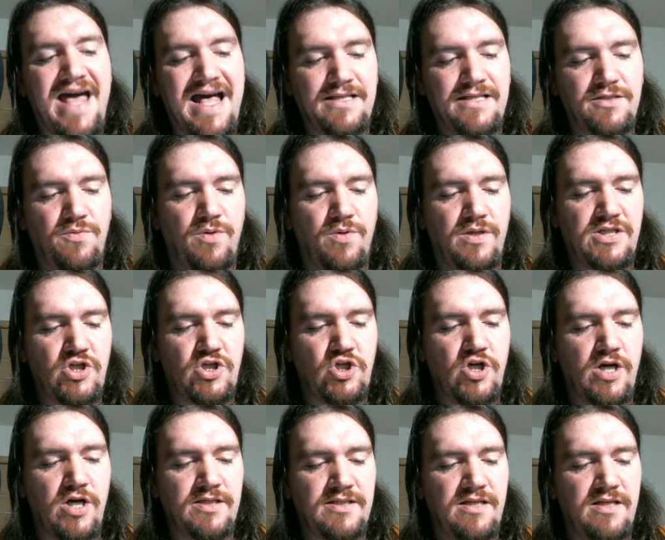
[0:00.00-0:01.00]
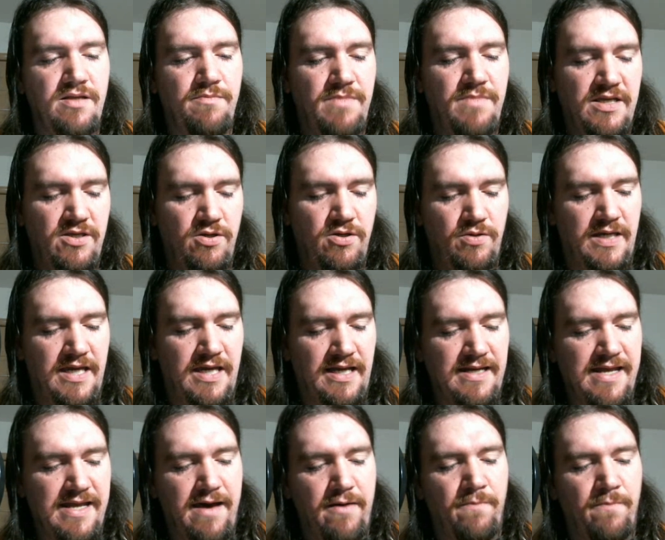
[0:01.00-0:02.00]
That's what's just in the menu
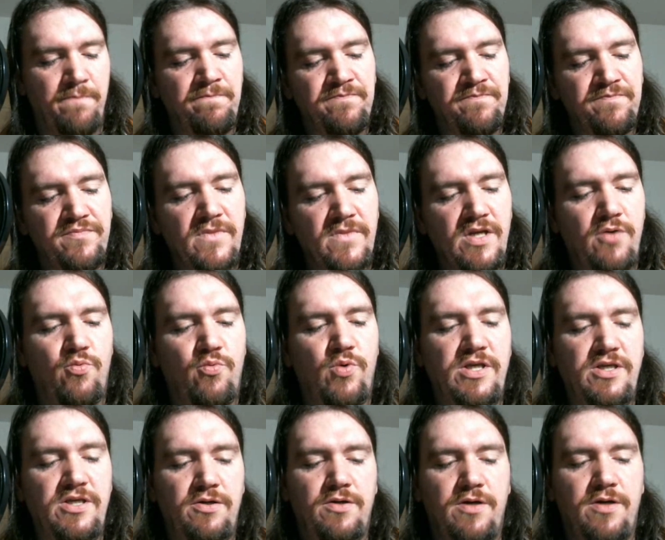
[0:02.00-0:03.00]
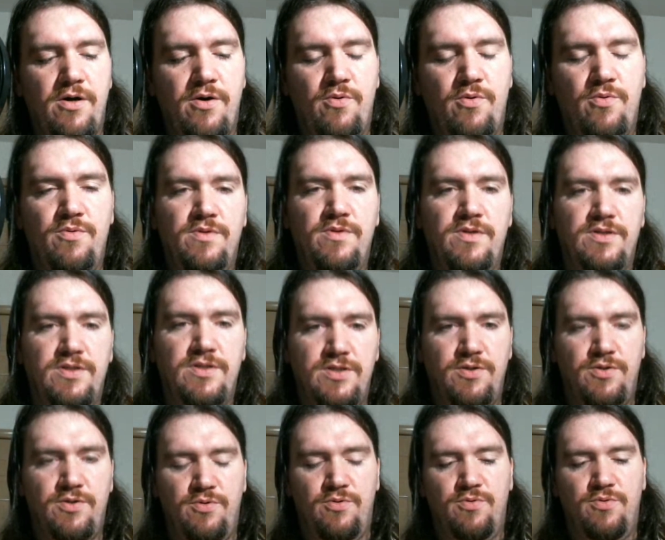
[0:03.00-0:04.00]
key. Now, when you go
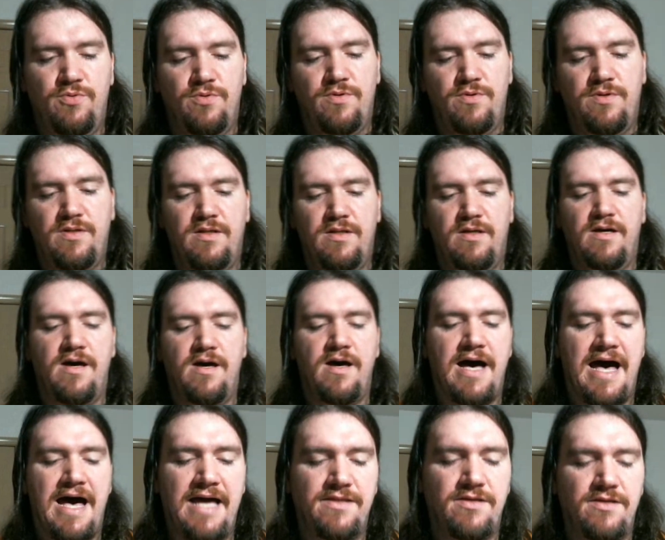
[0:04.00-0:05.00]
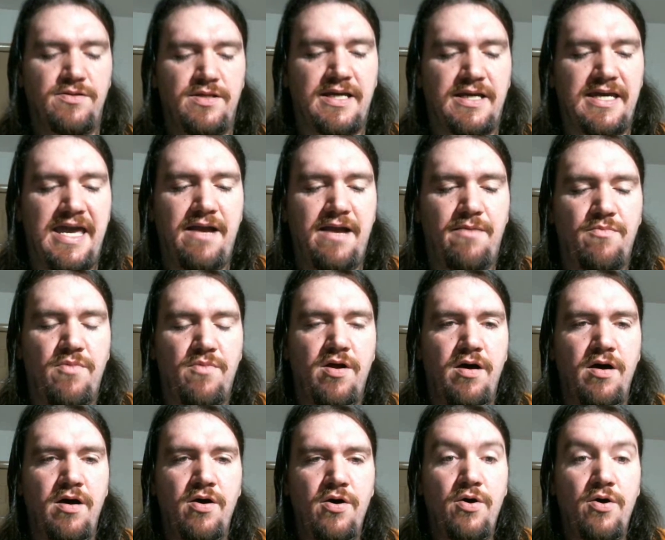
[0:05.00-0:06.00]
to either the
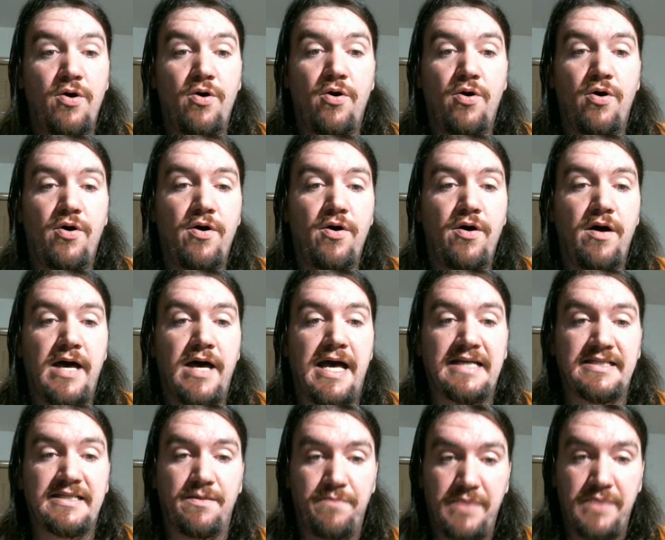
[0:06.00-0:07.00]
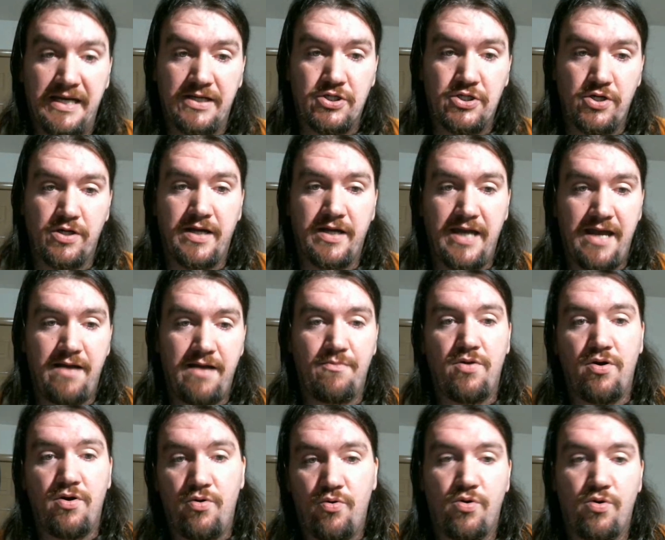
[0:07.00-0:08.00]
camera as a picture
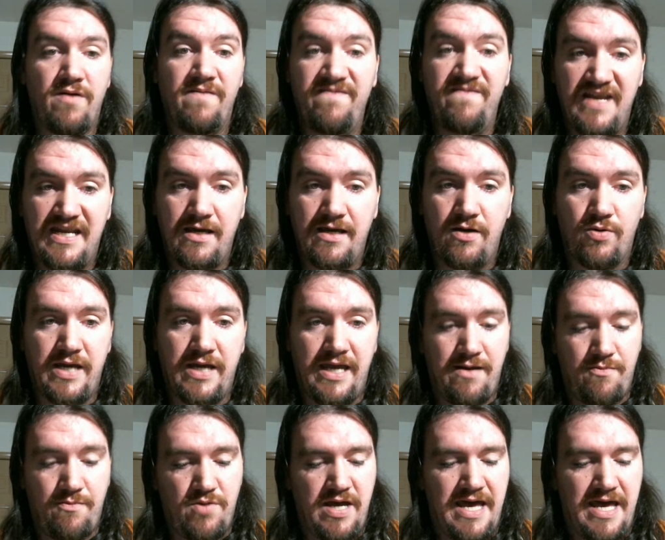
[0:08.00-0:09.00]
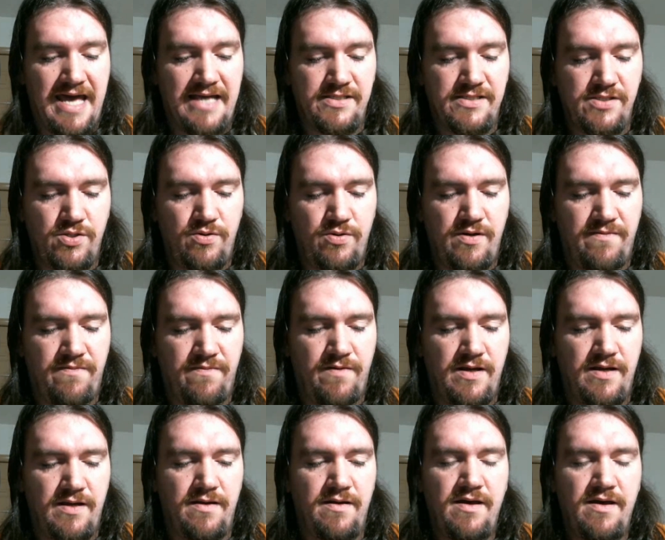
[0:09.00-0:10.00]
camera or a video camera, it has two
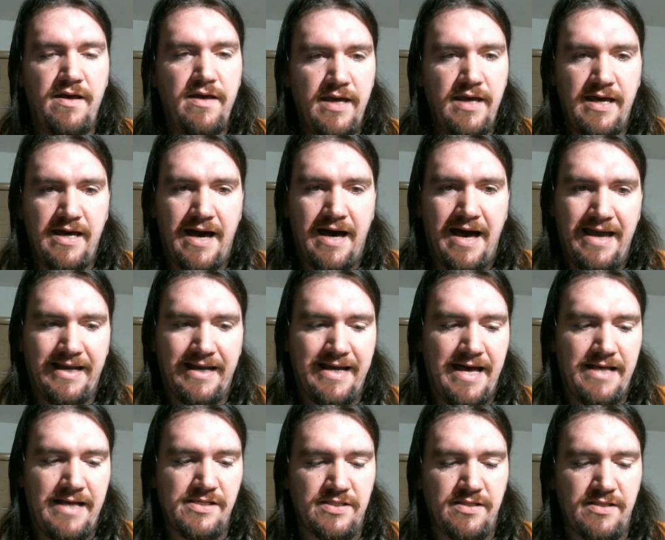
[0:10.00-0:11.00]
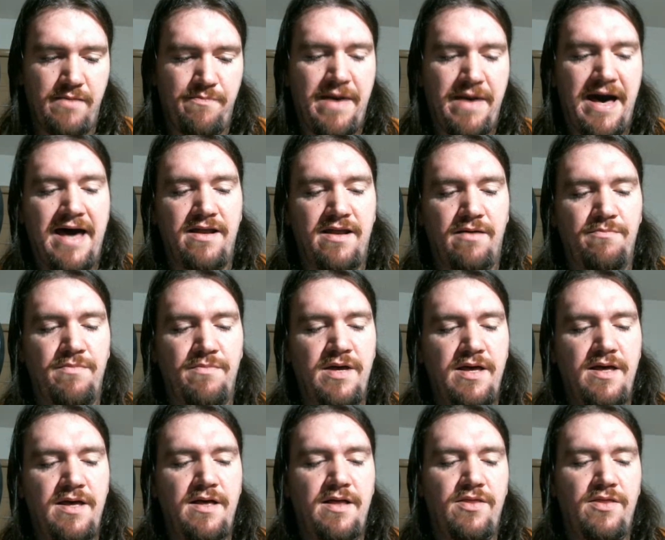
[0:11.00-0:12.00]
different icons in the bottom.
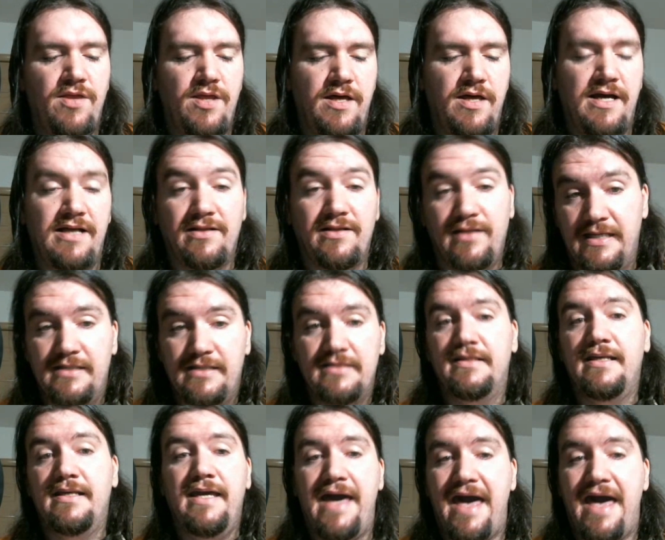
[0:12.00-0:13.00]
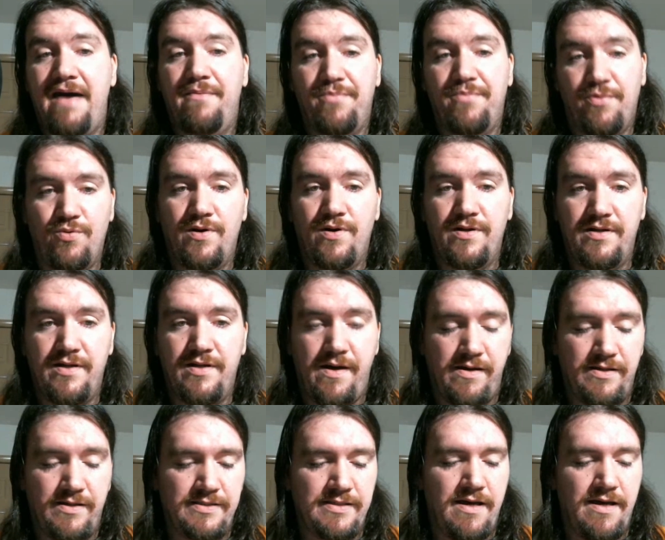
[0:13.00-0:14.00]
At least the Apple one
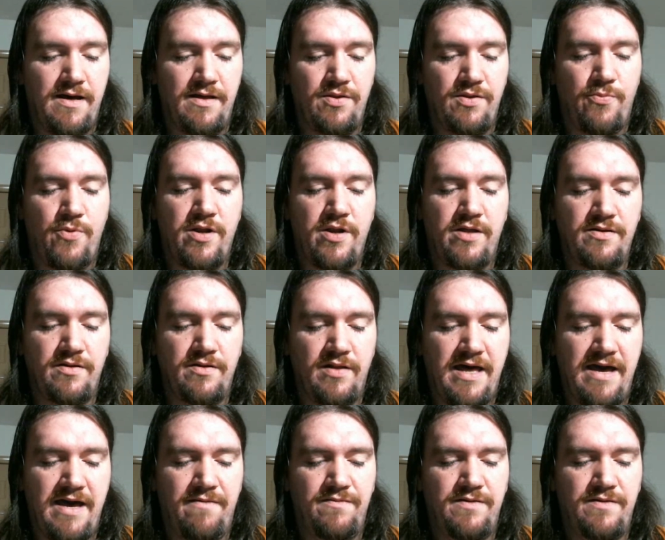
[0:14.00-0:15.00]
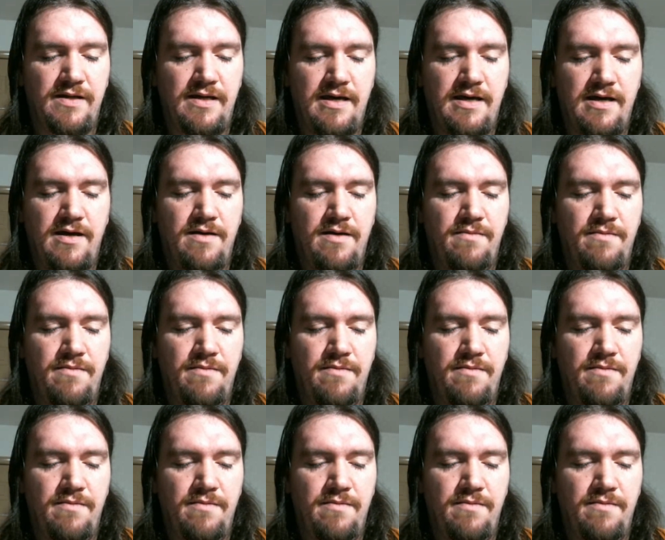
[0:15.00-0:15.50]
does. The one on the left